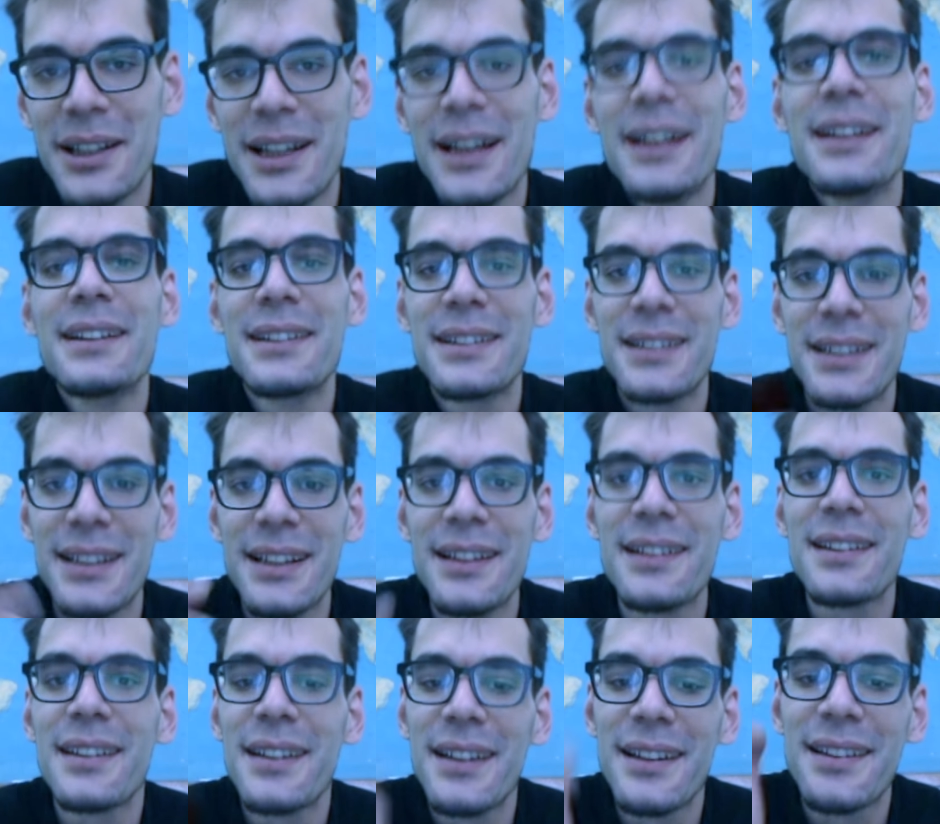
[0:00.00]
And
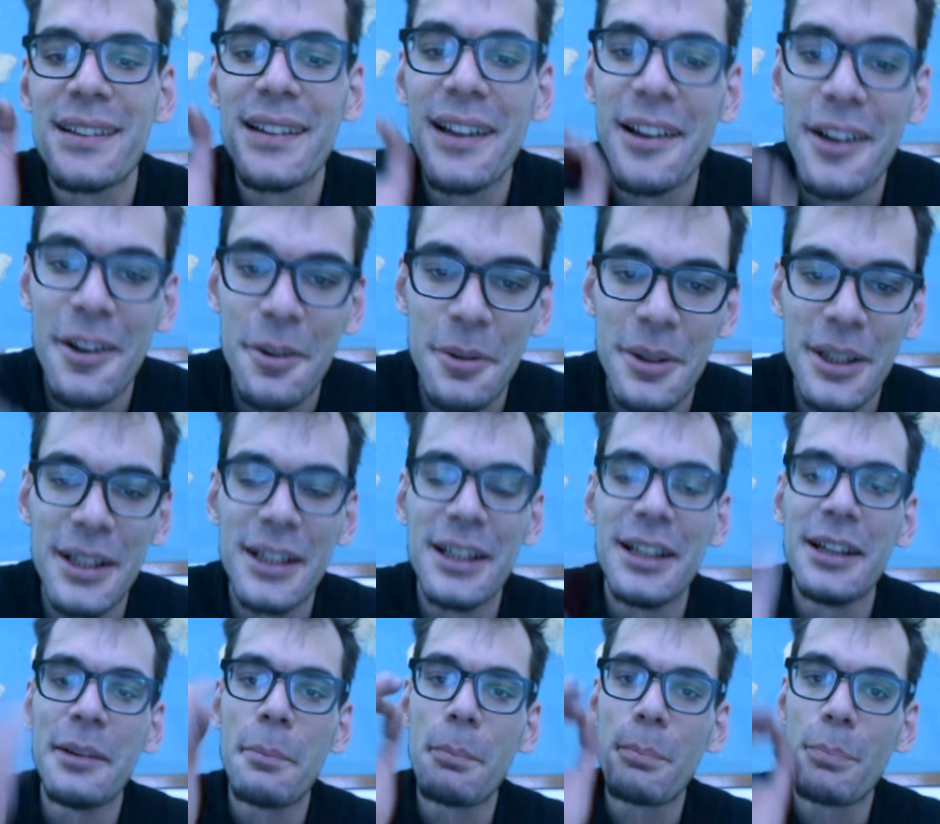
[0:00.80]
this is a
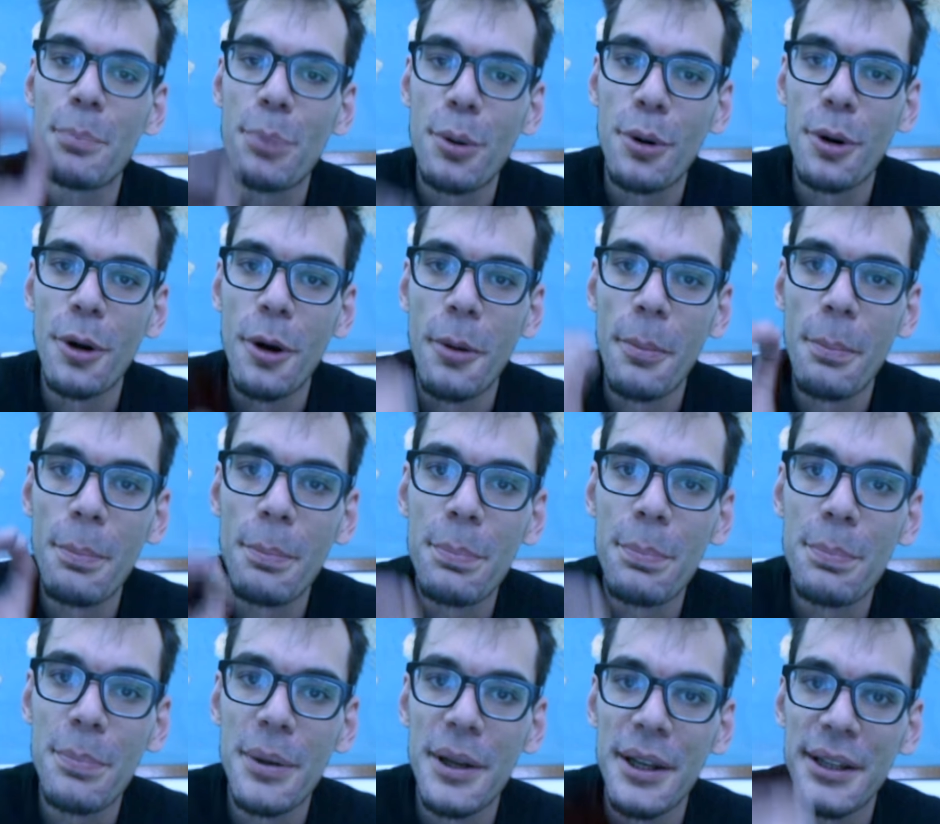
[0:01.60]
really
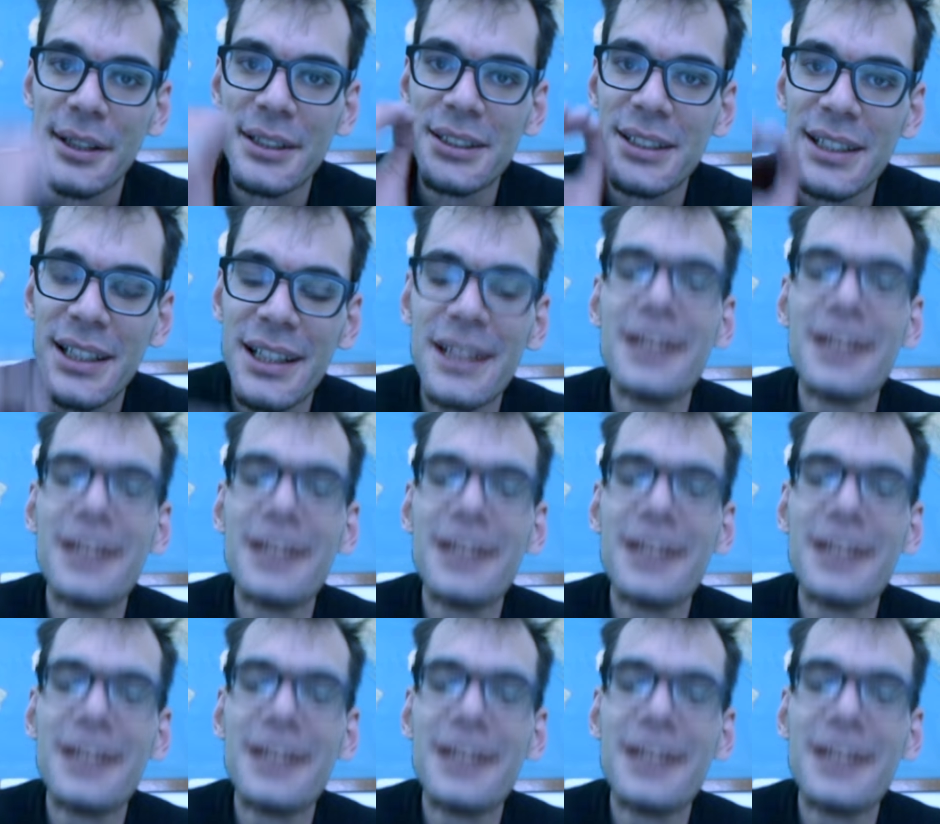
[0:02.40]
pro-pick